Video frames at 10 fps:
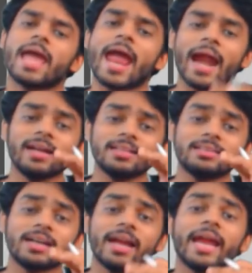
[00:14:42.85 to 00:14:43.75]
at
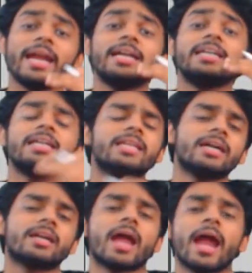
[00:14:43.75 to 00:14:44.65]
the
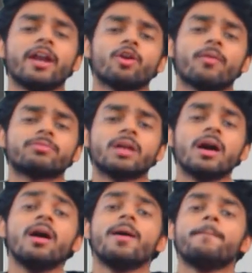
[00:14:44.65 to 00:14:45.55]
anterior end of the